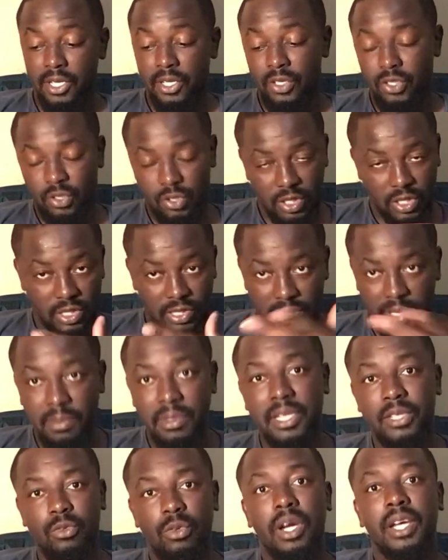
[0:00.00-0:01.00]
So it's
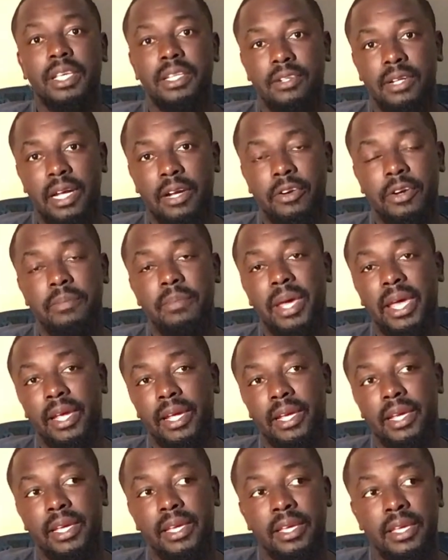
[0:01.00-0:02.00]
similar to
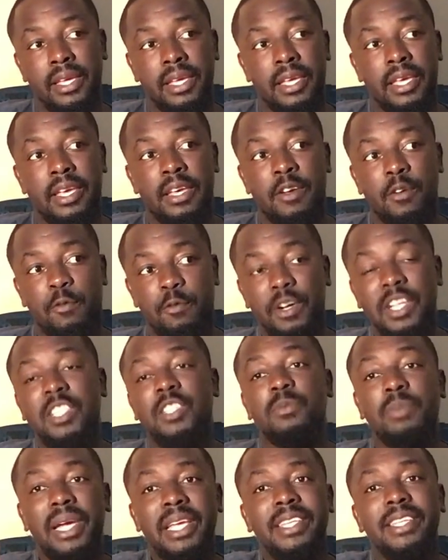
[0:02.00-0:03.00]
AgriBank.
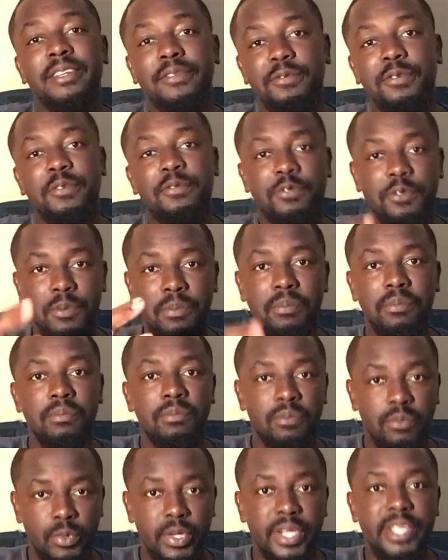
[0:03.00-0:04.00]
Funds might differ from
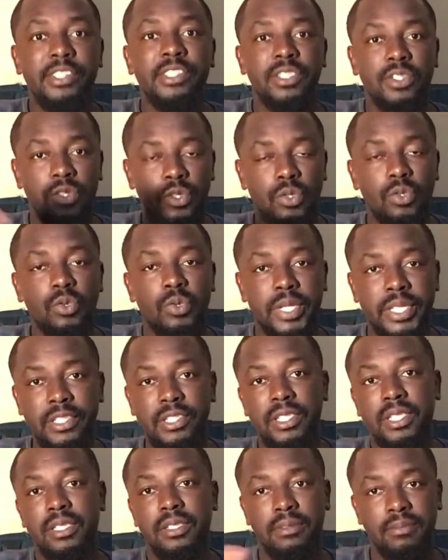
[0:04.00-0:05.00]
region to
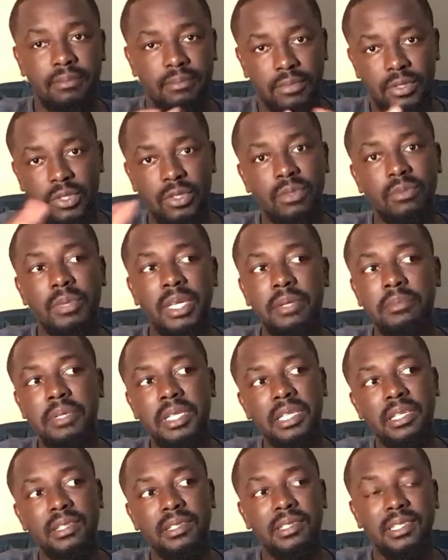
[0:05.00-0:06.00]
region. So
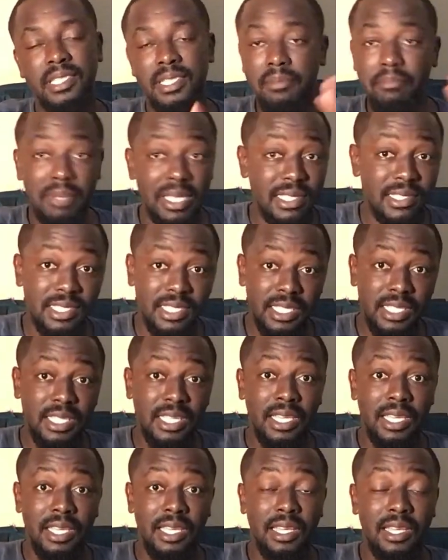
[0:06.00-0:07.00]
maybe the Zambezi,
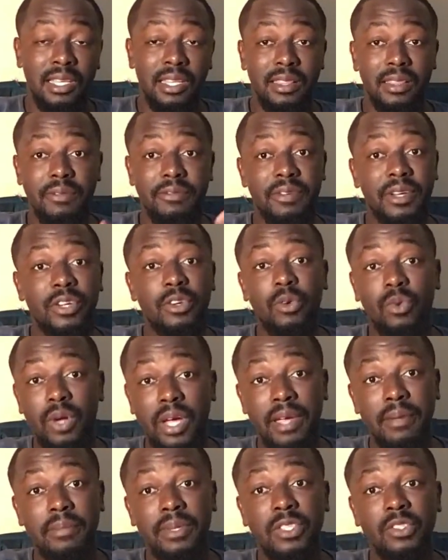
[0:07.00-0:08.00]
the fund
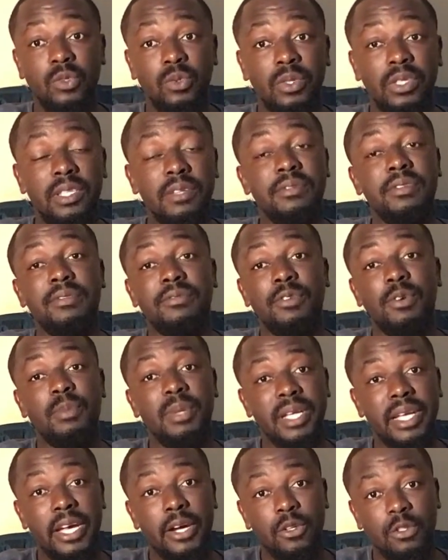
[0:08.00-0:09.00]
requirements will differ from
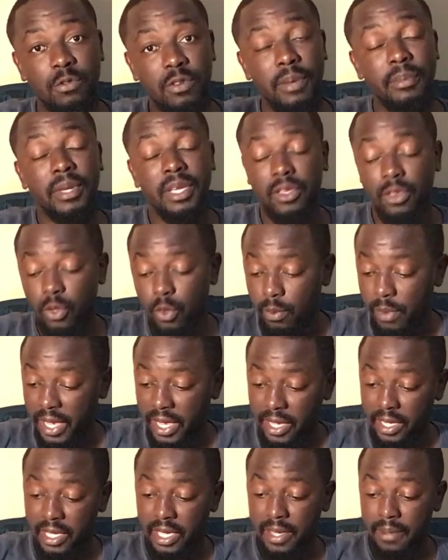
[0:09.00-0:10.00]
a guy who's farming in
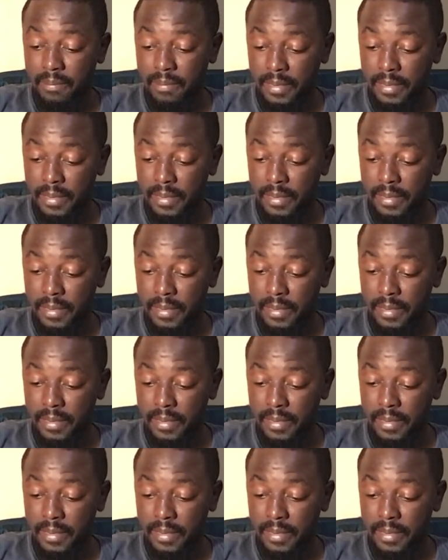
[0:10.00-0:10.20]
Domaheke.